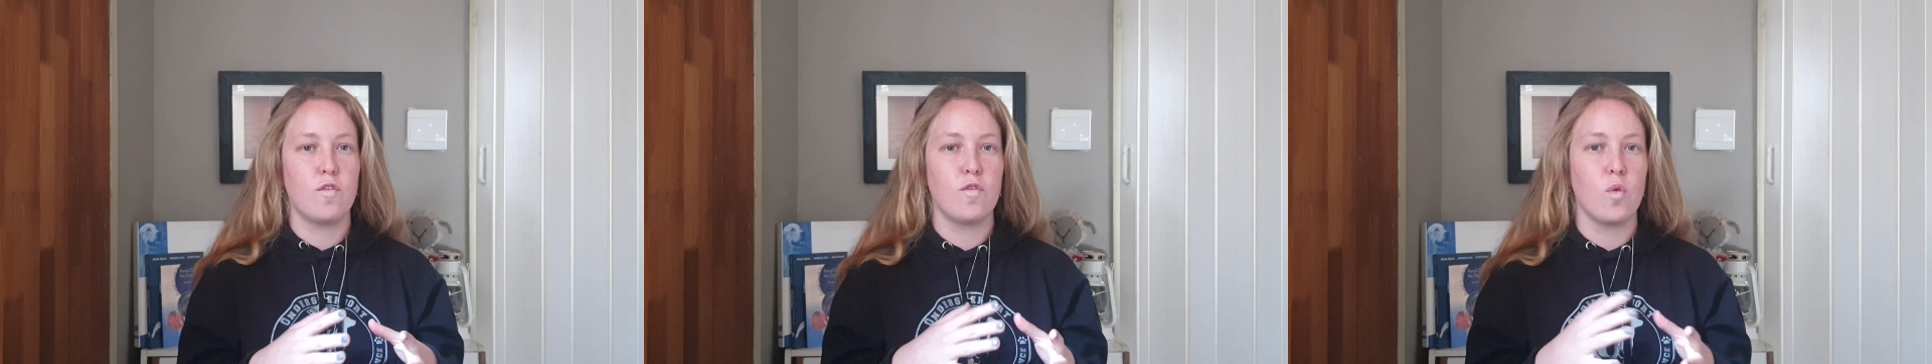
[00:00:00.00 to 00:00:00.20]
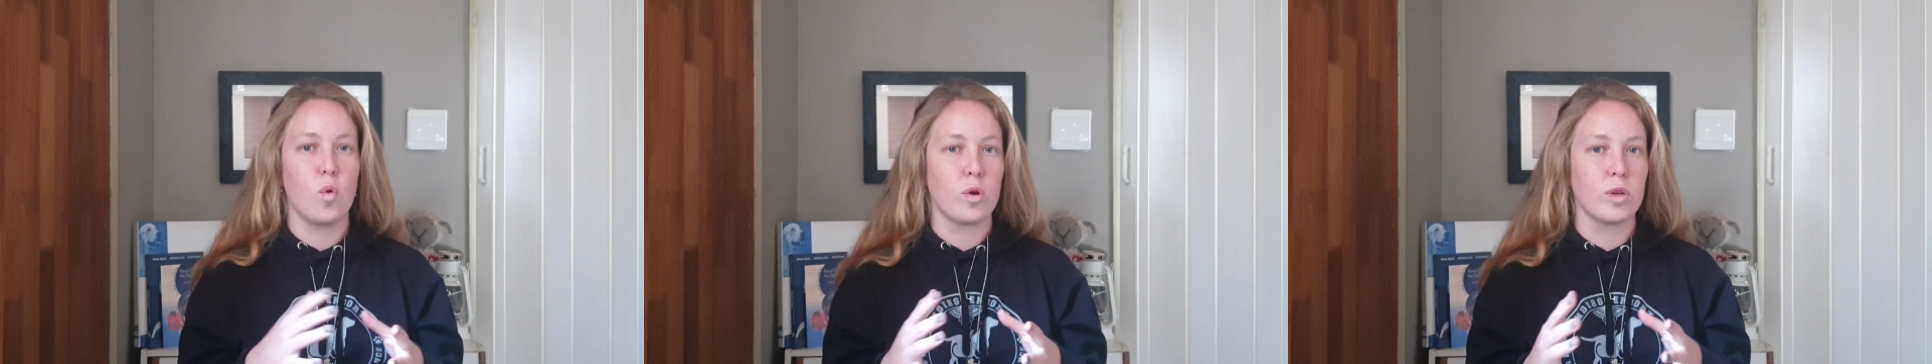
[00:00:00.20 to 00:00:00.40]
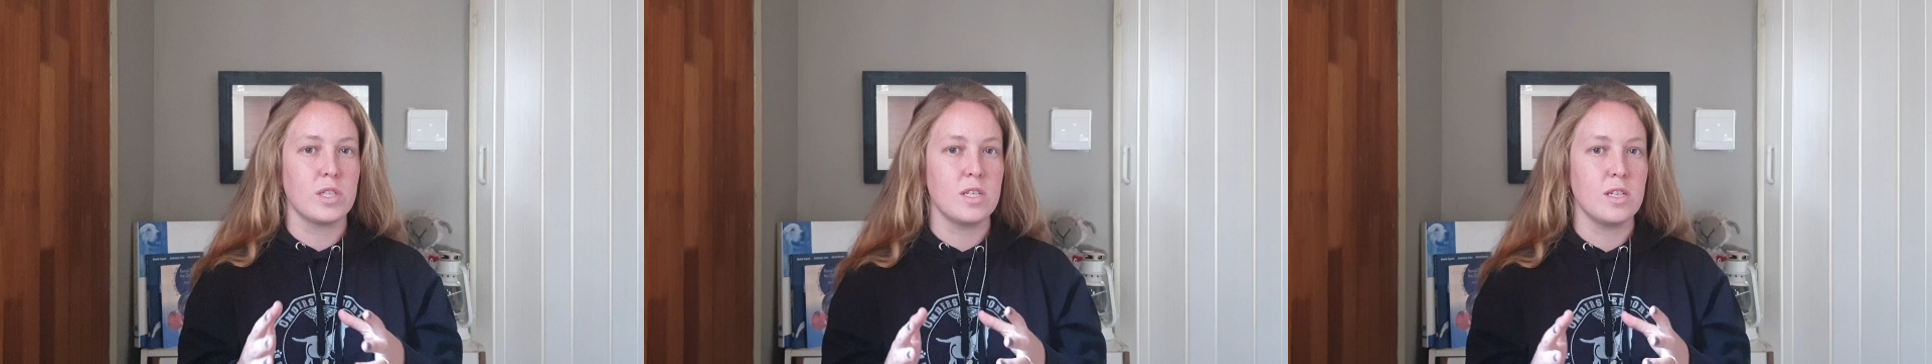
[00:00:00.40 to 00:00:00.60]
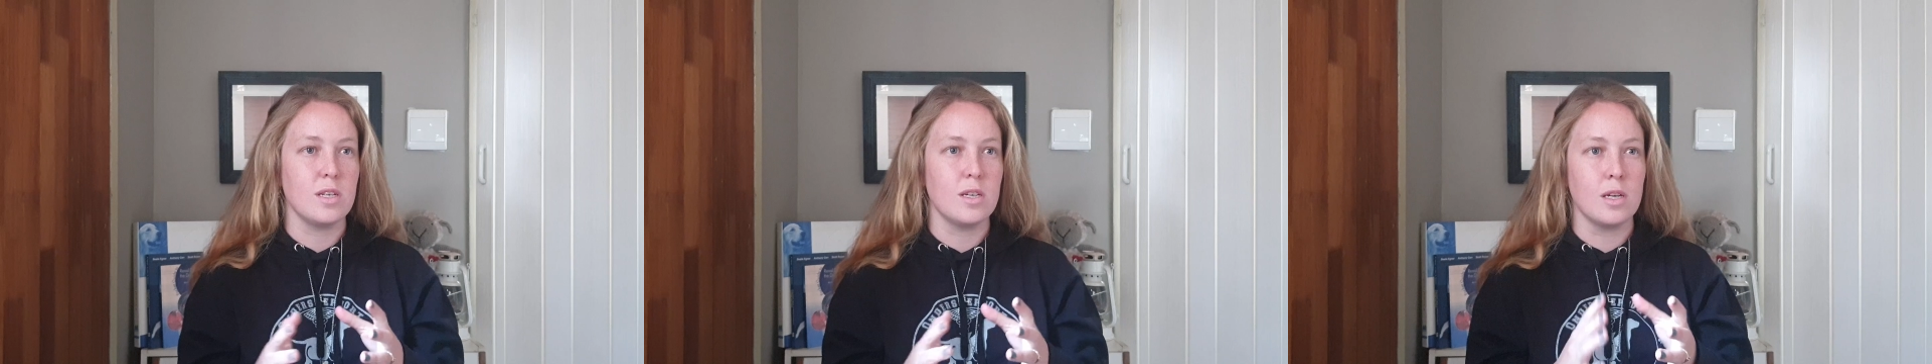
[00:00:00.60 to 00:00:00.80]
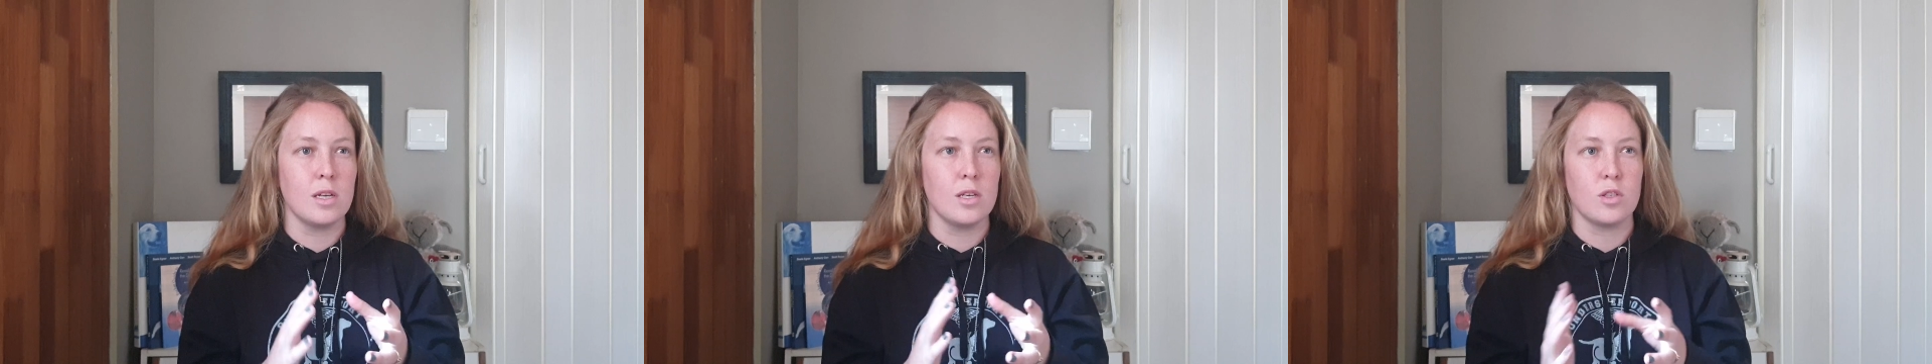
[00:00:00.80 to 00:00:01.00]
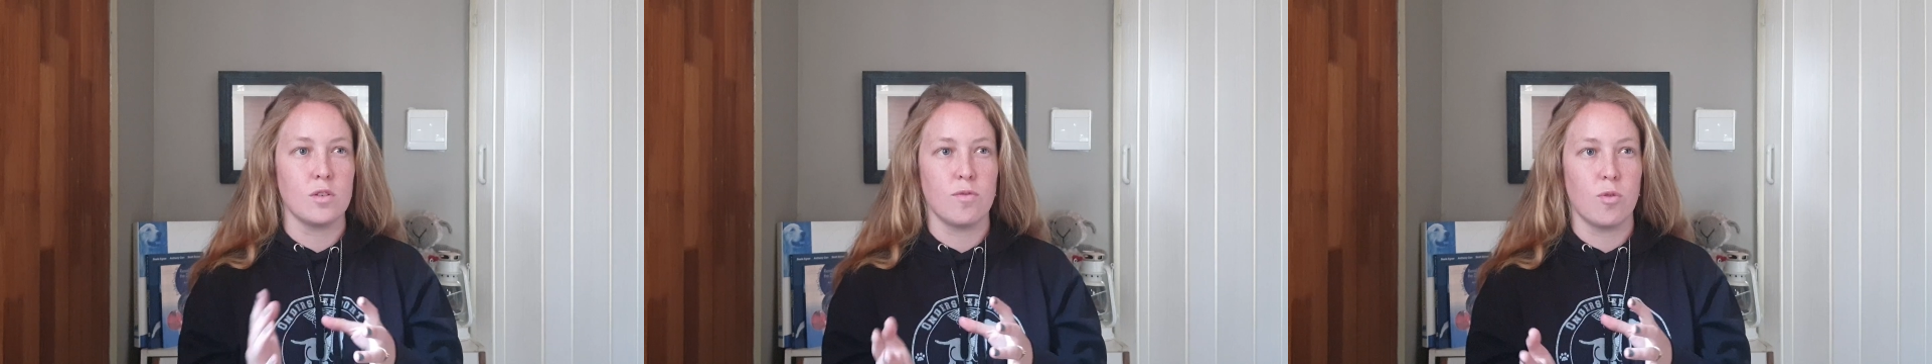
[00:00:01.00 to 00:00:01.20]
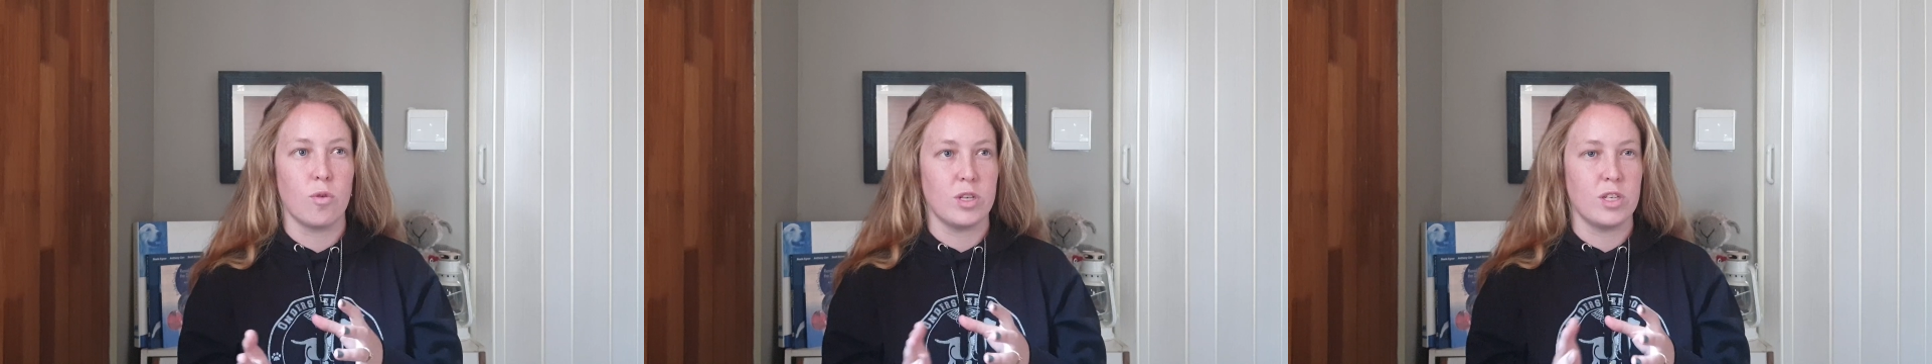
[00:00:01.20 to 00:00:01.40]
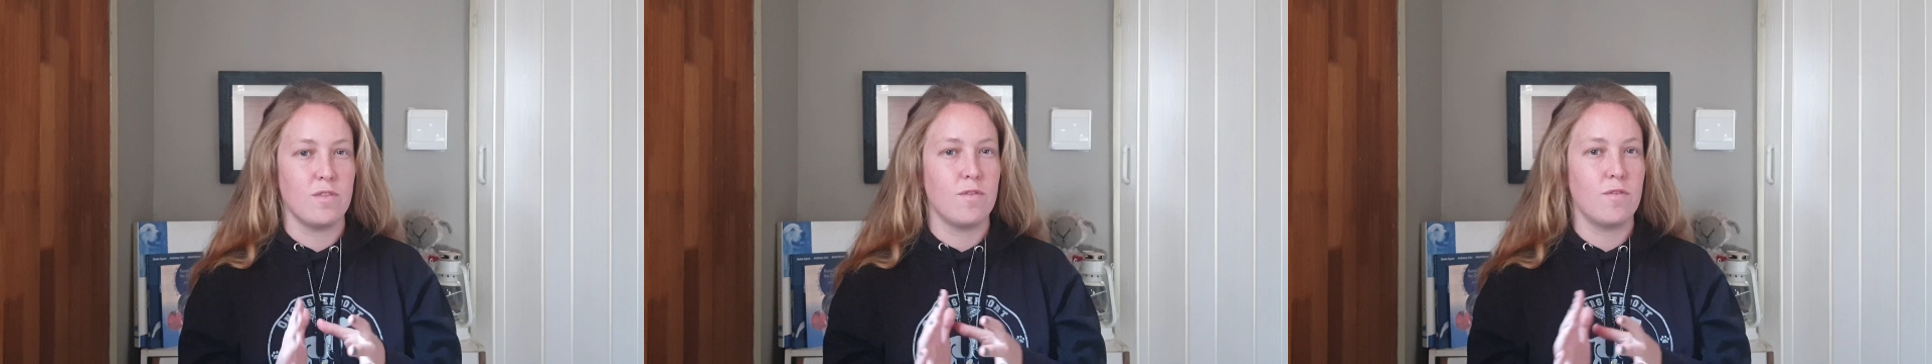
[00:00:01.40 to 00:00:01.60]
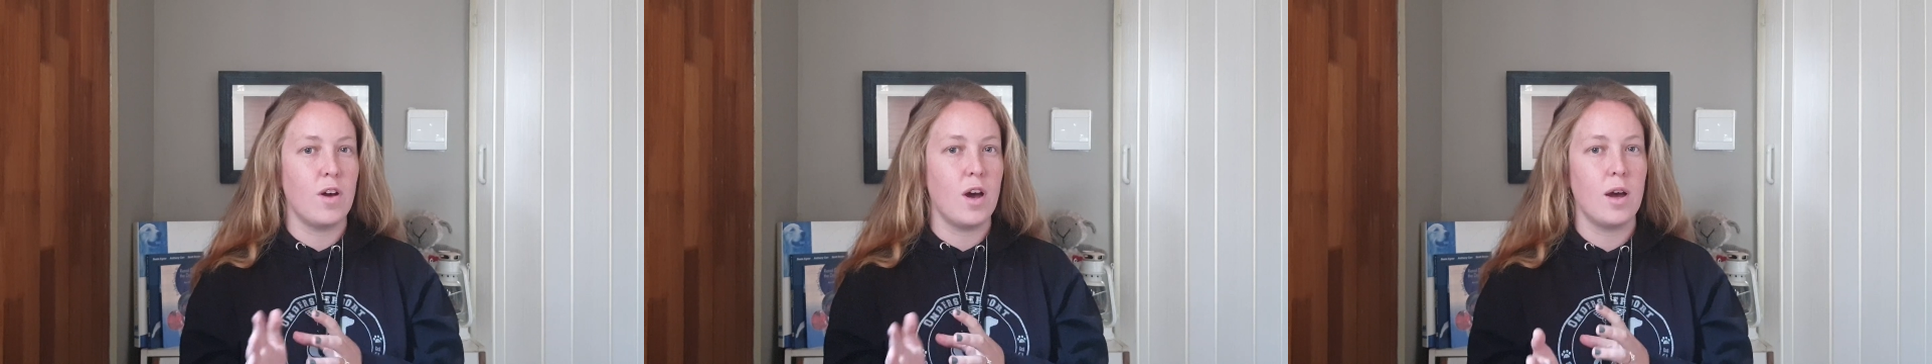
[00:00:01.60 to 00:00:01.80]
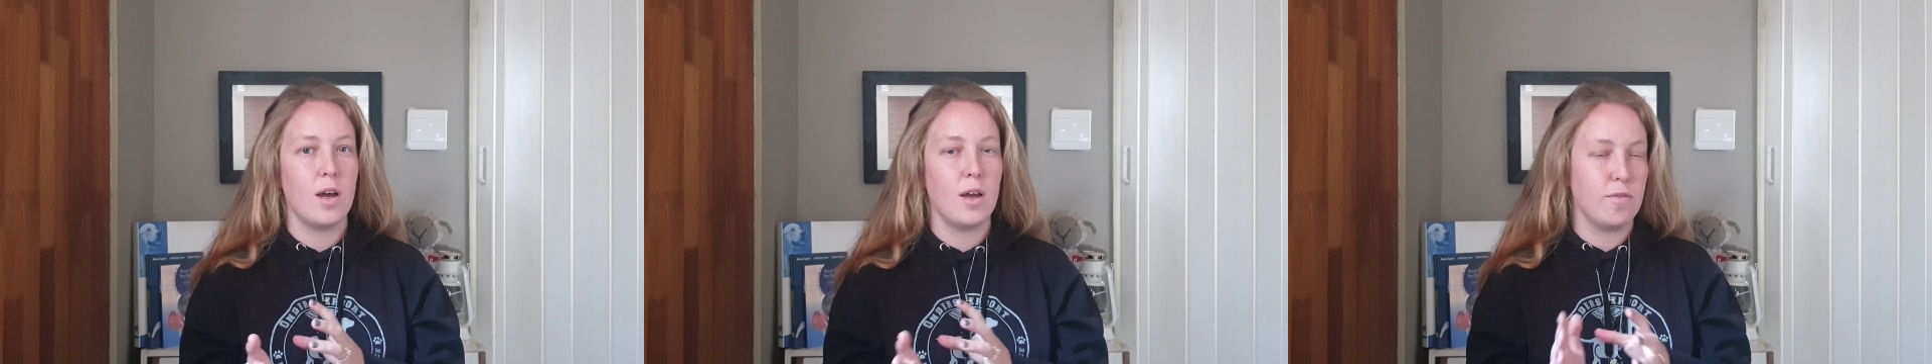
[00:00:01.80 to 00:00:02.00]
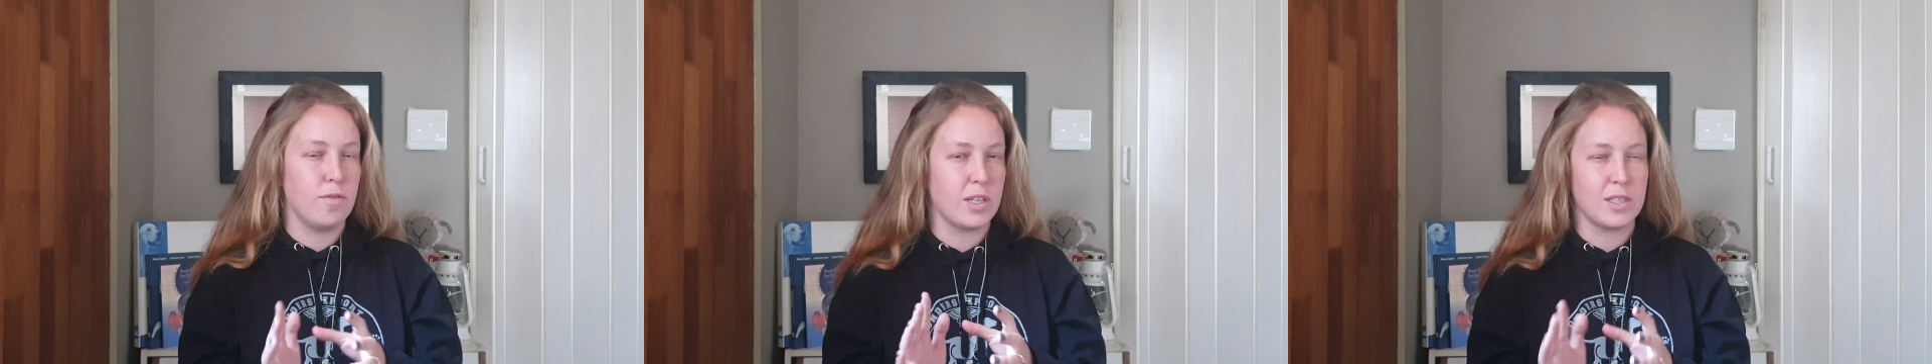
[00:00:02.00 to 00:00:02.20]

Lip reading: 40 to 45,